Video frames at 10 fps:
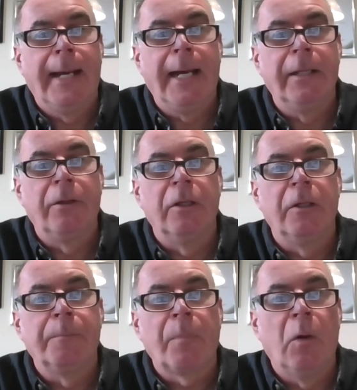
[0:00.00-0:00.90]
And
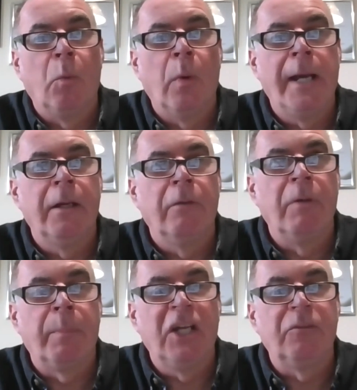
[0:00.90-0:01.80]
that when
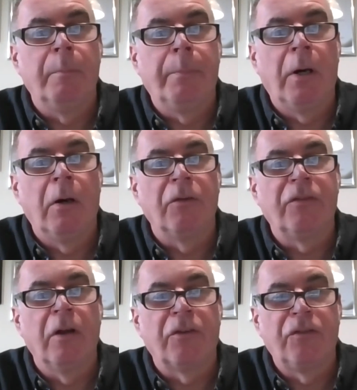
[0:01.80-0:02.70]
replacement
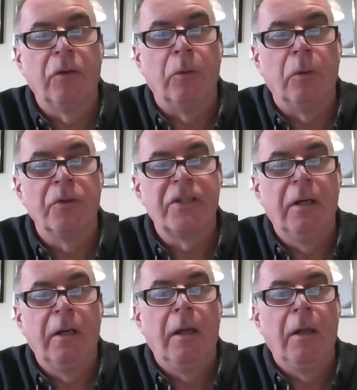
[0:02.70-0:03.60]
parts are sought,
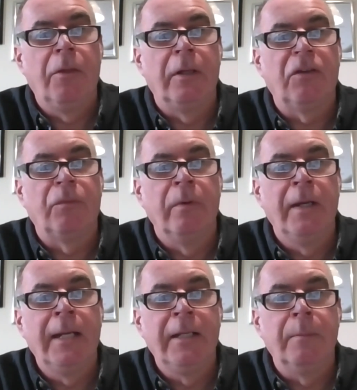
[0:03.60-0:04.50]
that it's
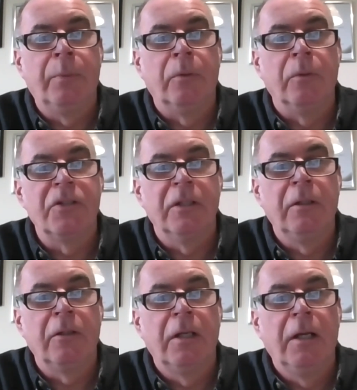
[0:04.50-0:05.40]
really
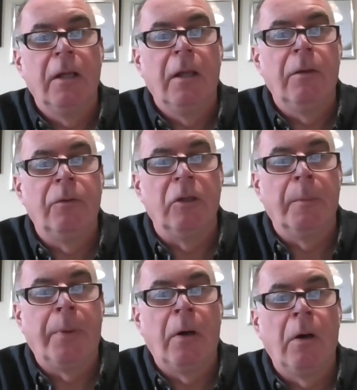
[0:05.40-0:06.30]
important that
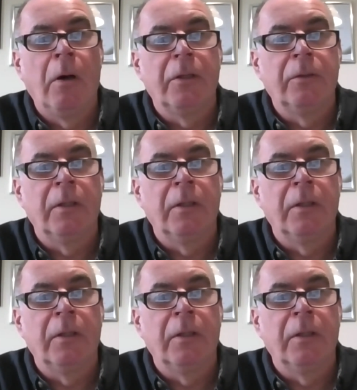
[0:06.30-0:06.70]
the part